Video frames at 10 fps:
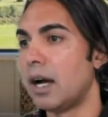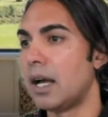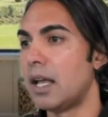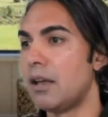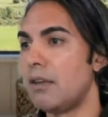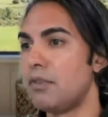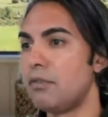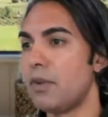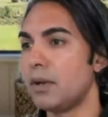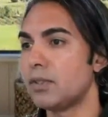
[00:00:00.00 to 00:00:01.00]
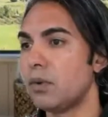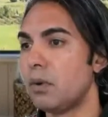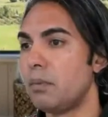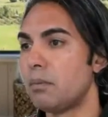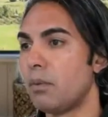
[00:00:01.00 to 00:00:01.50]
if you fail to
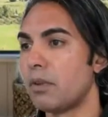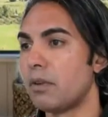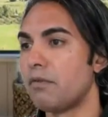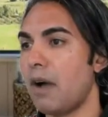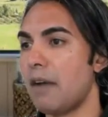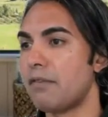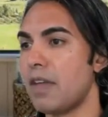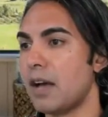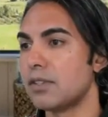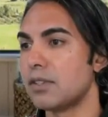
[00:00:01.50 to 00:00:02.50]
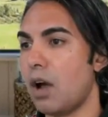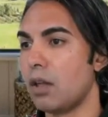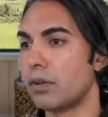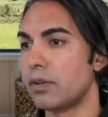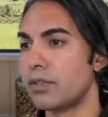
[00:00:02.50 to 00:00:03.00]
emit more than
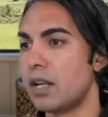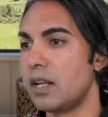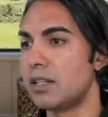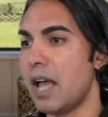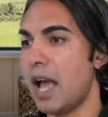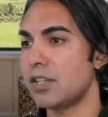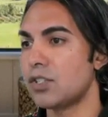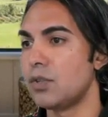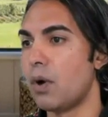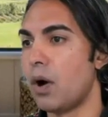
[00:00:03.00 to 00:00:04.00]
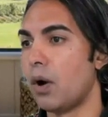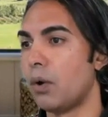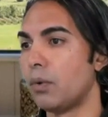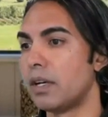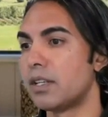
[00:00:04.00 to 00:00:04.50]
$5,000, any tax you
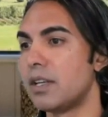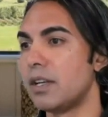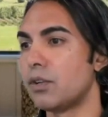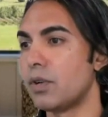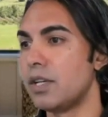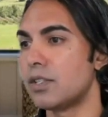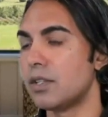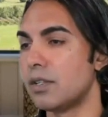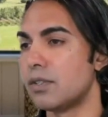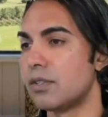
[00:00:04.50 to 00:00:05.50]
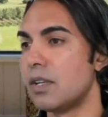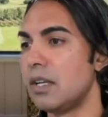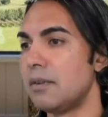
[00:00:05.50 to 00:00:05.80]
owe increases